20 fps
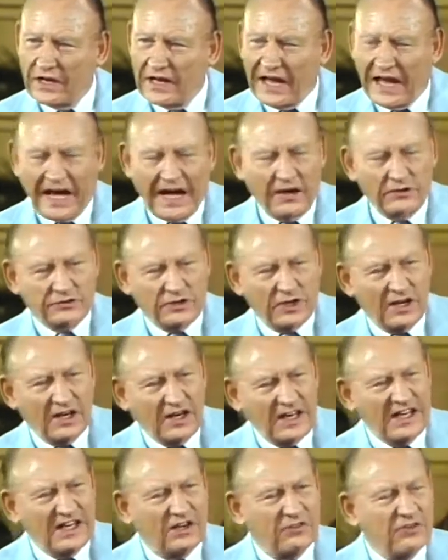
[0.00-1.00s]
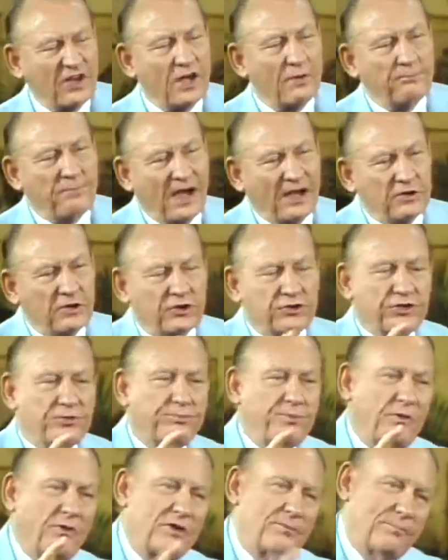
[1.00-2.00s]
how to live by your
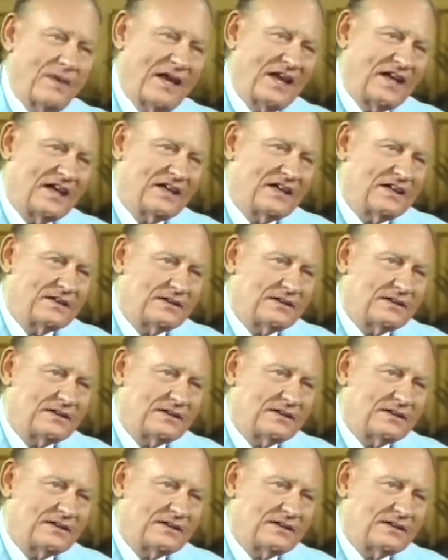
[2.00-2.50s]
spirit man